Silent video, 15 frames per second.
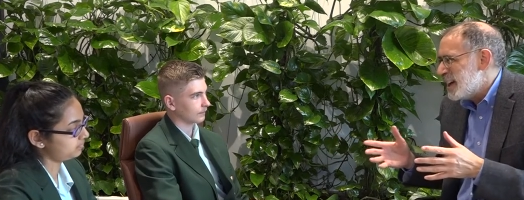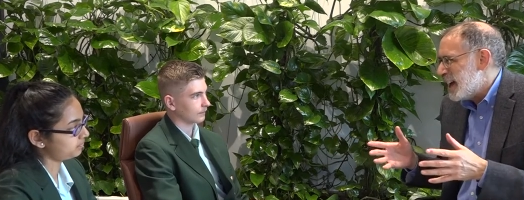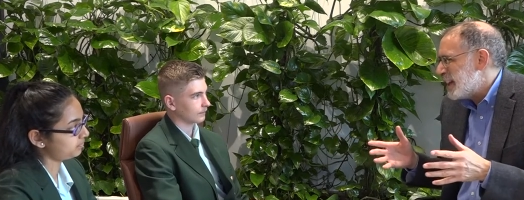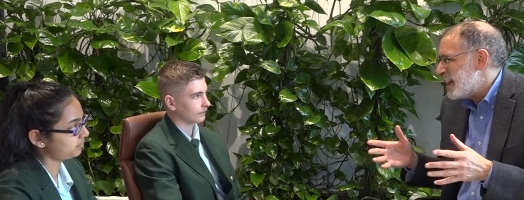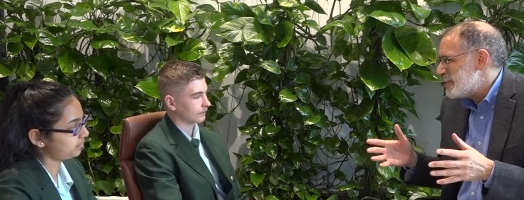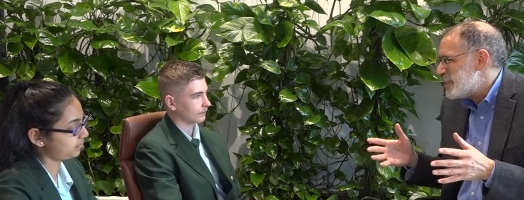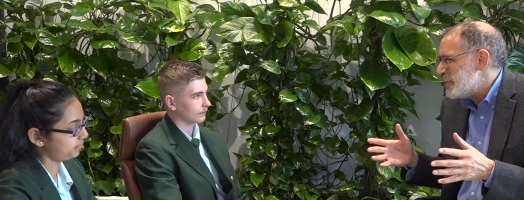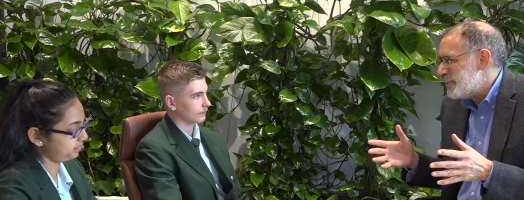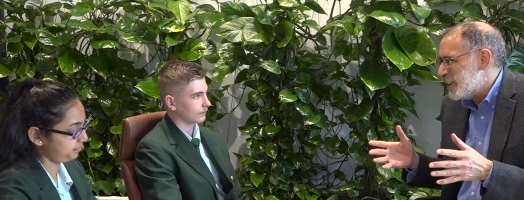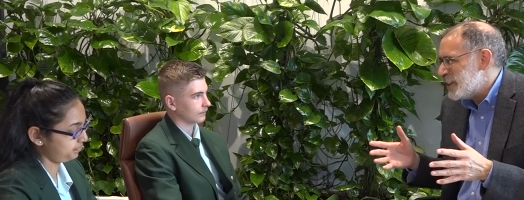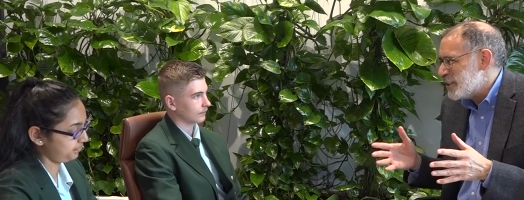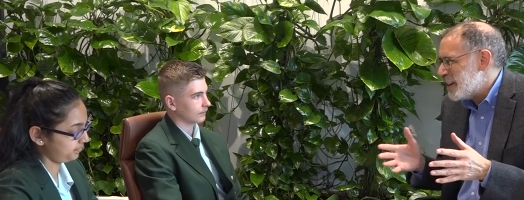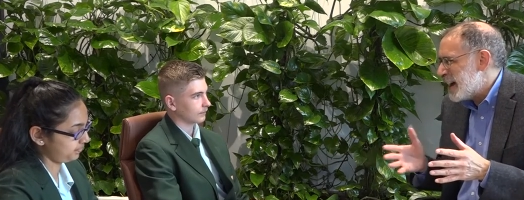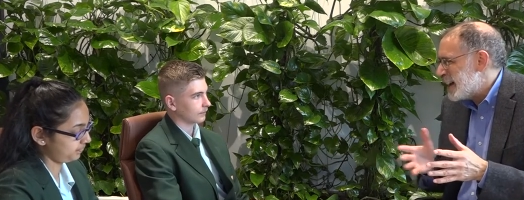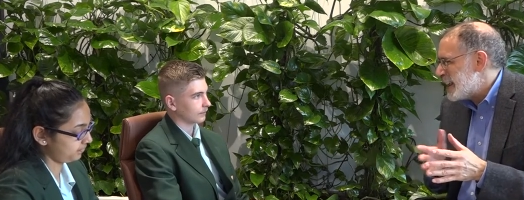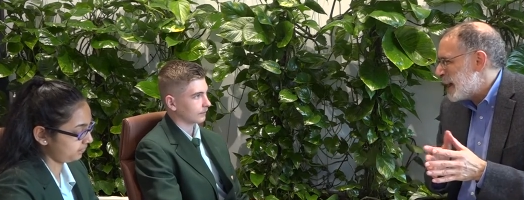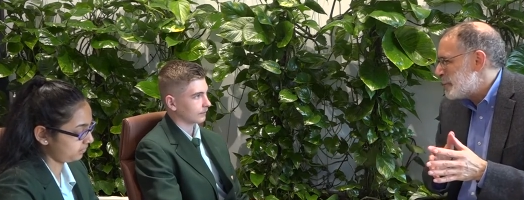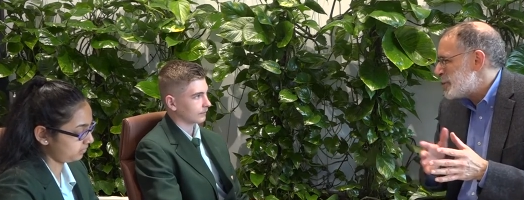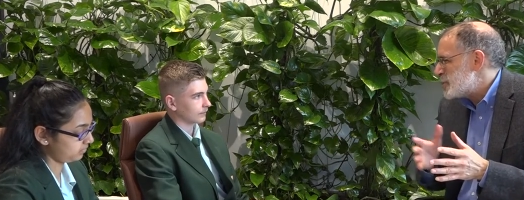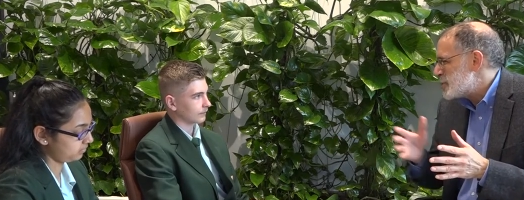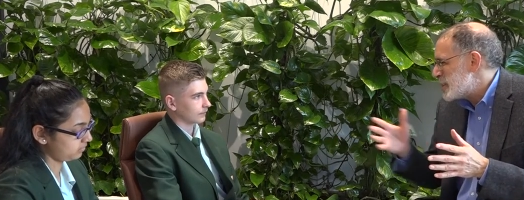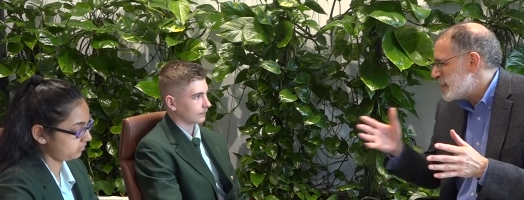Speaker 1: I'll have to figure out how
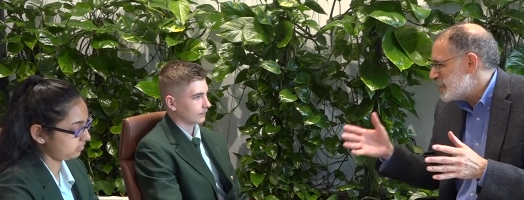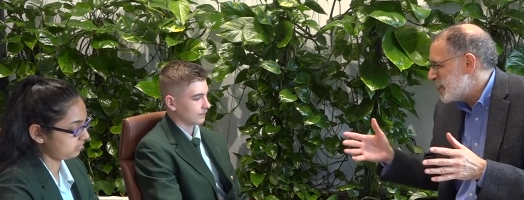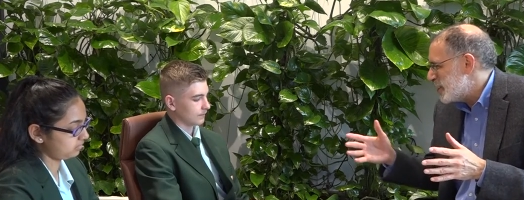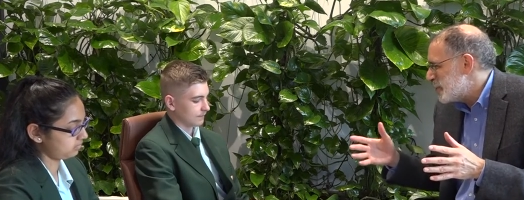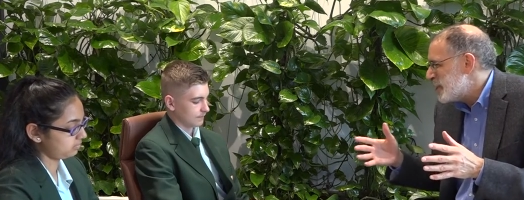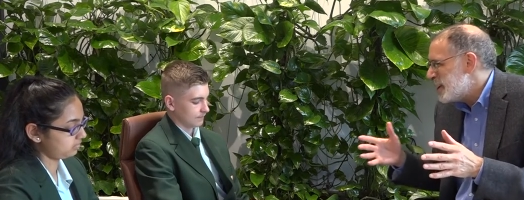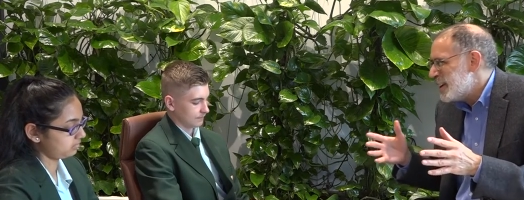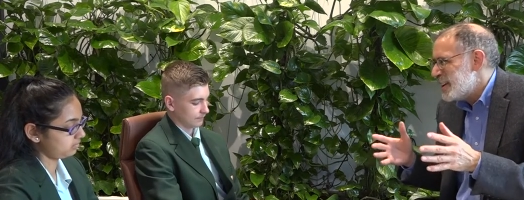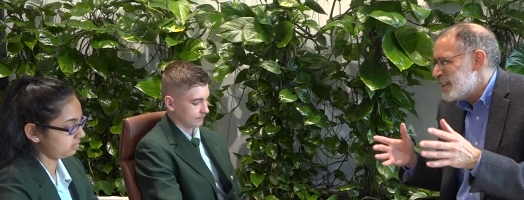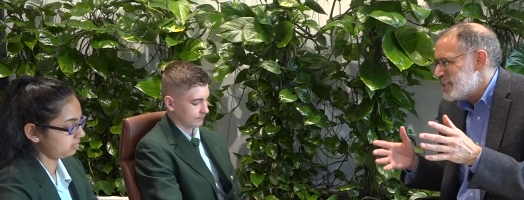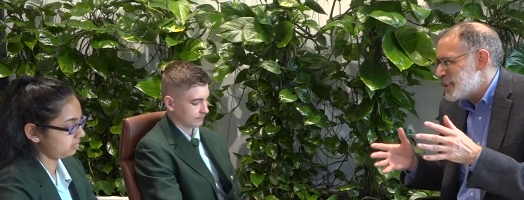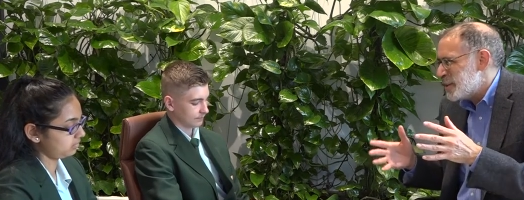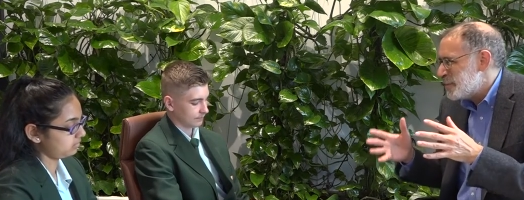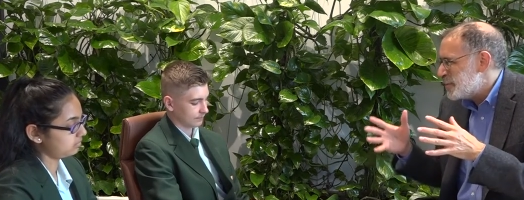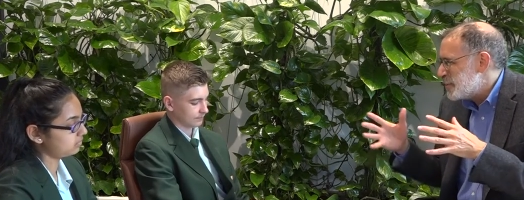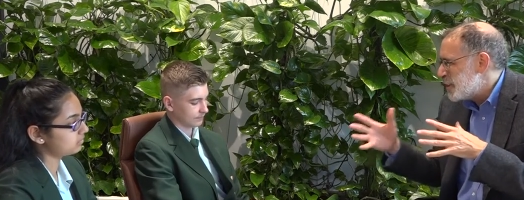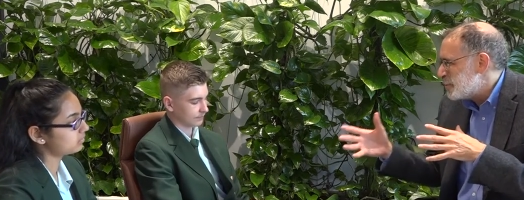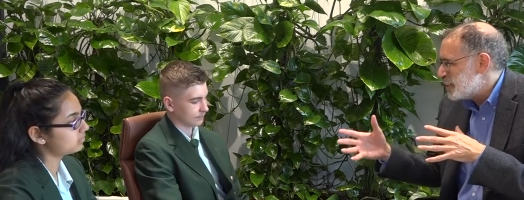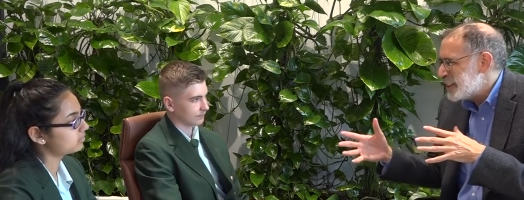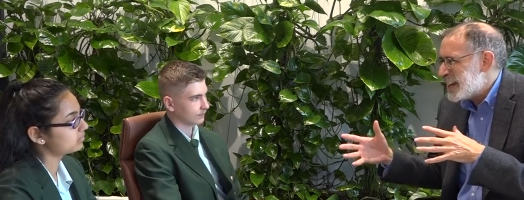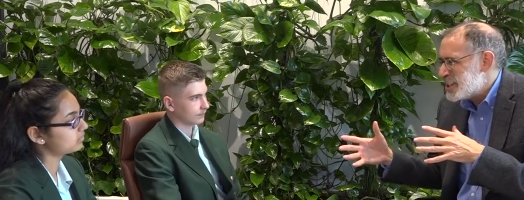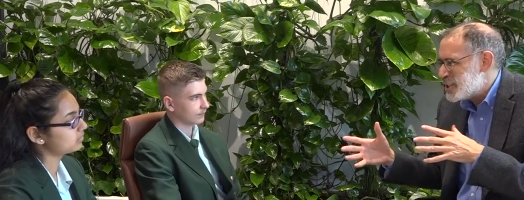much, you know, some you know,
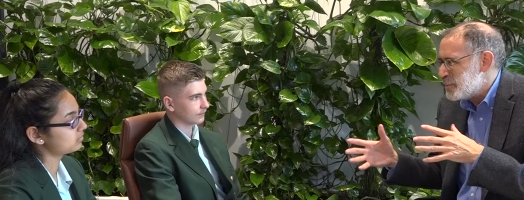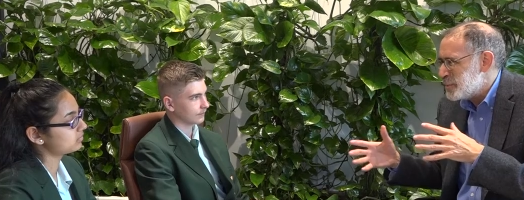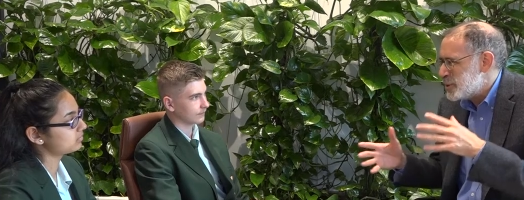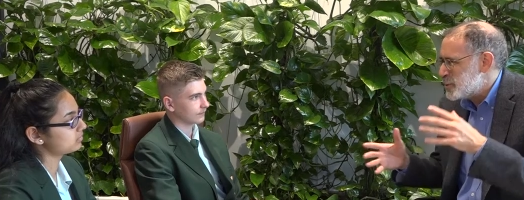relationship